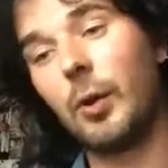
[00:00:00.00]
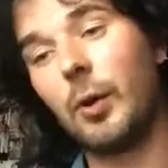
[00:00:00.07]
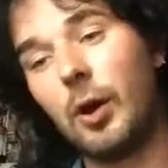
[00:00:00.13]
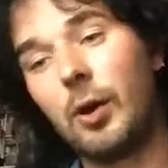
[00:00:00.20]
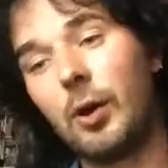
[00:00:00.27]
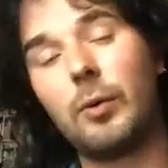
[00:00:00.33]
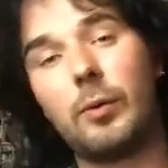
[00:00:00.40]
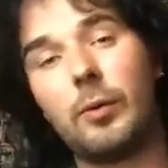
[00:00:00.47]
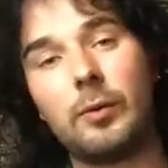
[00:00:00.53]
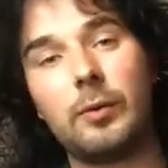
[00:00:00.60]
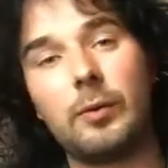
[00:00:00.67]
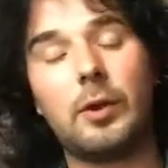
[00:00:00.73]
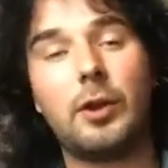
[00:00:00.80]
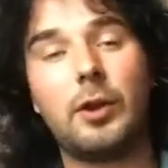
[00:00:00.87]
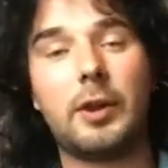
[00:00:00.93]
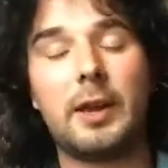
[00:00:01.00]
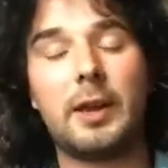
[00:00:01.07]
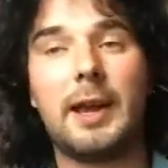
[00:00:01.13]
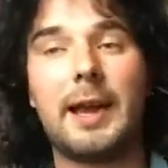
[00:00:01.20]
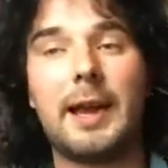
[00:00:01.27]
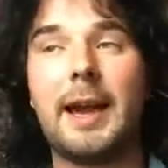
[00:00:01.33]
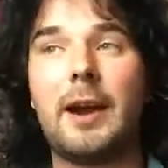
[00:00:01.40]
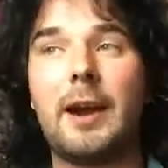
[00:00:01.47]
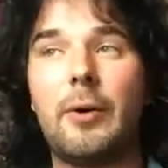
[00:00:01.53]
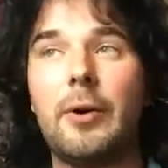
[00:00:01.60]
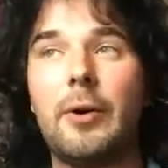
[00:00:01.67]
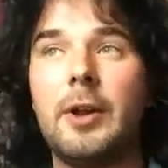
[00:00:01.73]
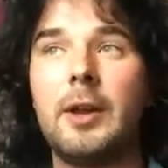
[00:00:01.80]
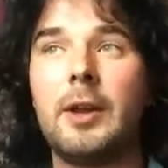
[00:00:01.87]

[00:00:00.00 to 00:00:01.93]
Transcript: along, looking at how